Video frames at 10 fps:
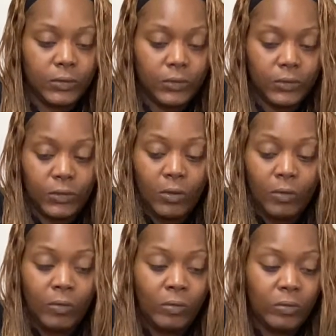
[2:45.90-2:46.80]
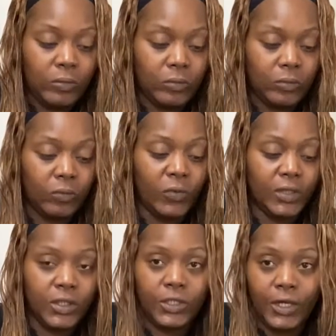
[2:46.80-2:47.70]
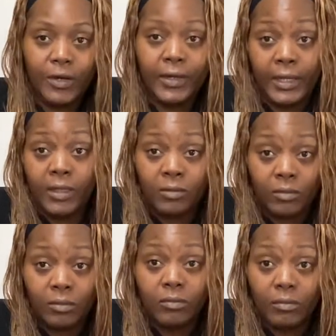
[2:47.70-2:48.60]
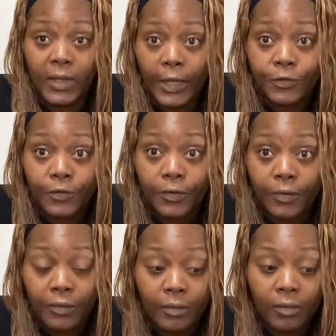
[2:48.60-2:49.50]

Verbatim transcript: So with the chariot, Cancer,